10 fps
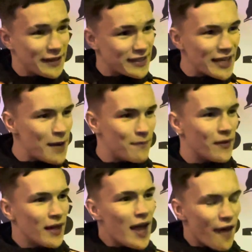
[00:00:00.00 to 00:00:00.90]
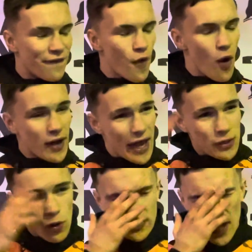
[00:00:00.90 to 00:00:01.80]
the same. I fought a guy
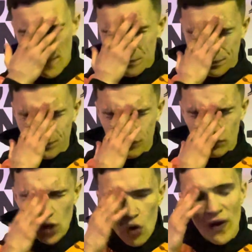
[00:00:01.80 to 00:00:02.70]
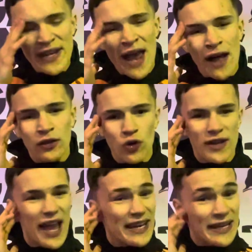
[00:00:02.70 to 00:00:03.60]
called Reynaldo
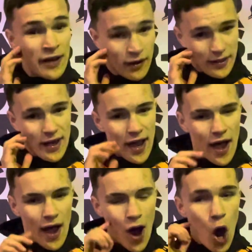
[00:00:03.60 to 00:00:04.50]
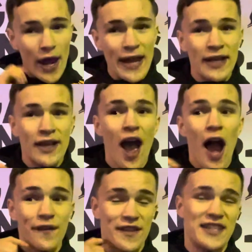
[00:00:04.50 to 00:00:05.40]
Caina in
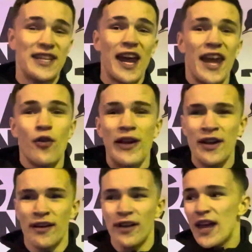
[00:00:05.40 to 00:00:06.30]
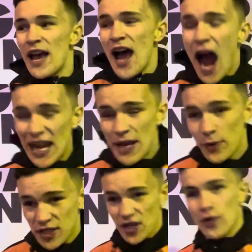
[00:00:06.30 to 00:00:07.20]
Cardiff in the CIA Arena, and he was
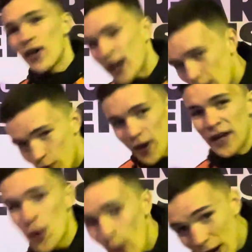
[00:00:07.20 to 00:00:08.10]
just like kind of running away